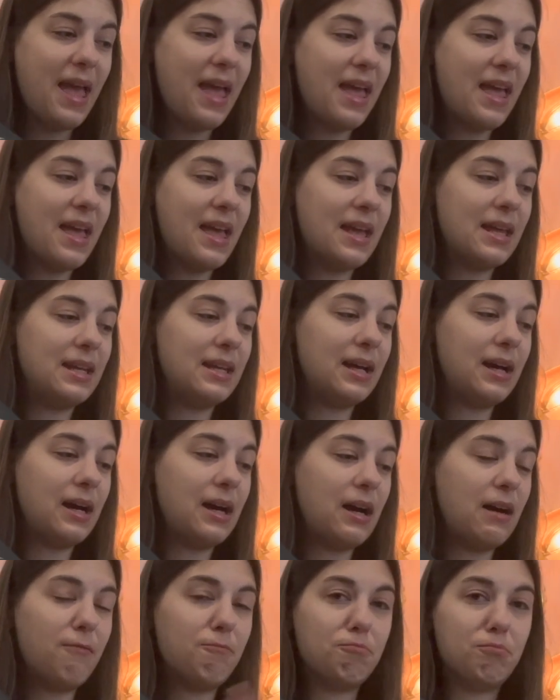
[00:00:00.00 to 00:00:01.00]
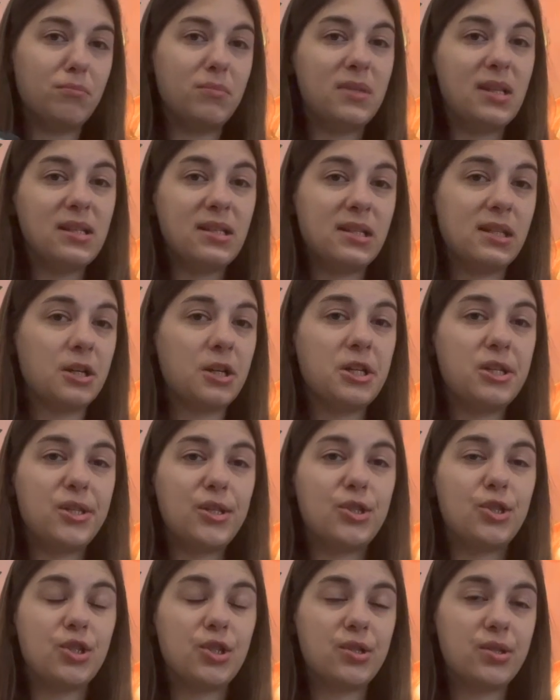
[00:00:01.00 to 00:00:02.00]
and this series
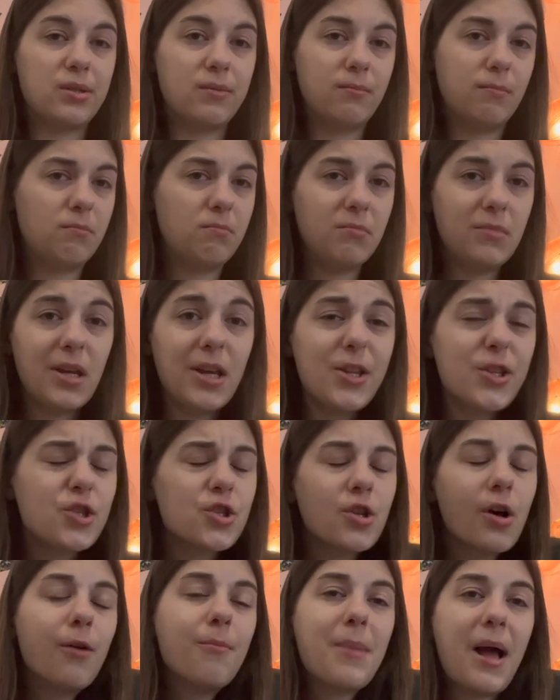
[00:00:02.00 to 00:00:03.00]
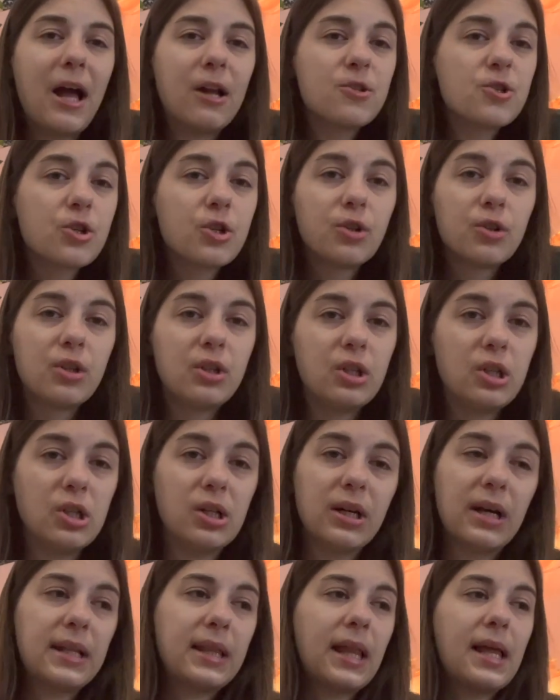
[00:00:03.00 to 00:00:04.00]
is just, it's so magical and good.